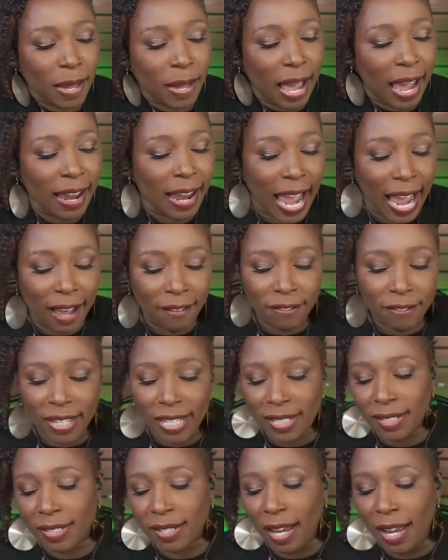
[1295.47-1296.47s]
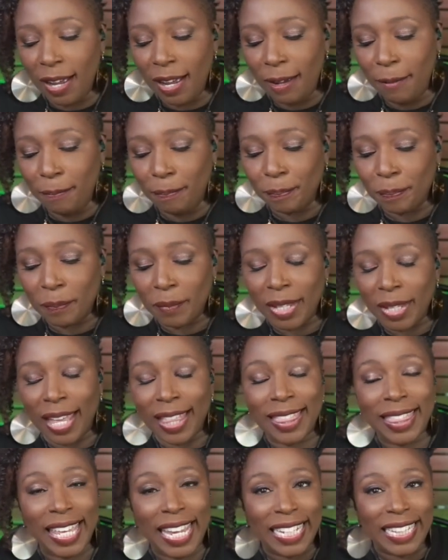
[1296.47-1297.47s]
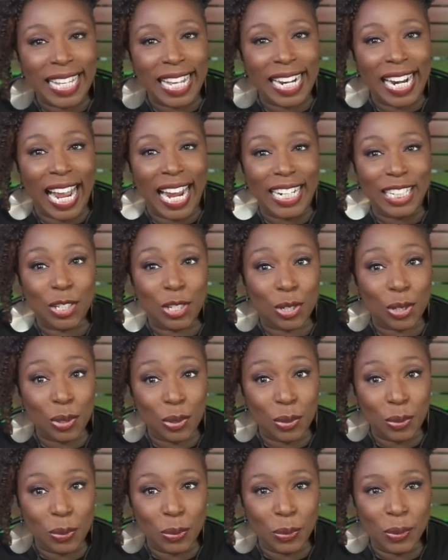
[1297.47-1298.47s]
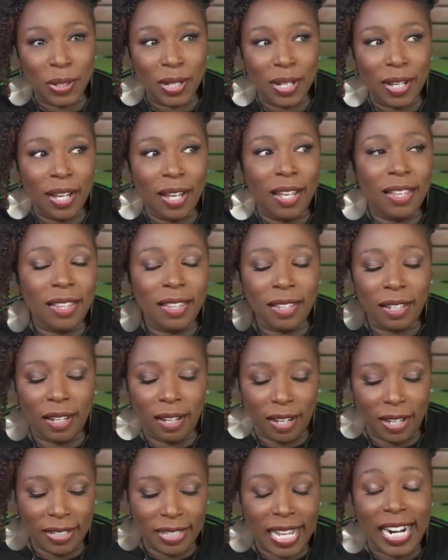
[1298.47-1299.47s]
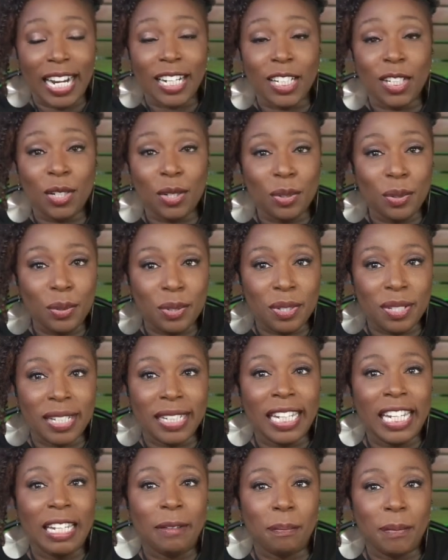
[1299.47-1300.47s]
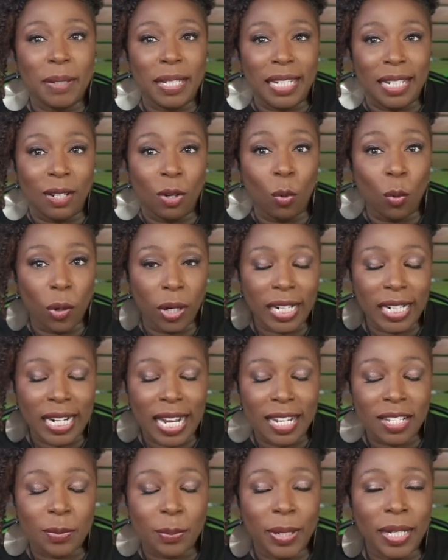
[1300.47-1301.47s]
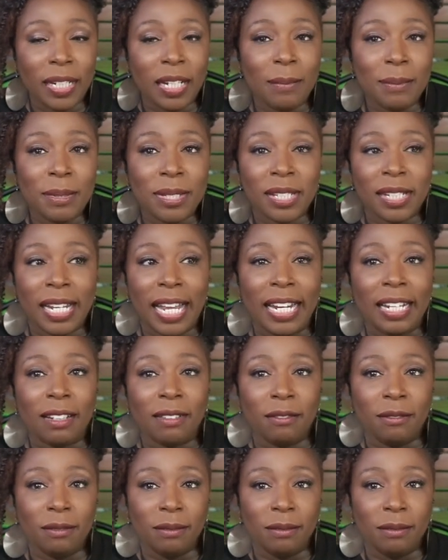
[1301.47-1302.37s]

have this thing that I do that I use to keep me organized when it comes to like,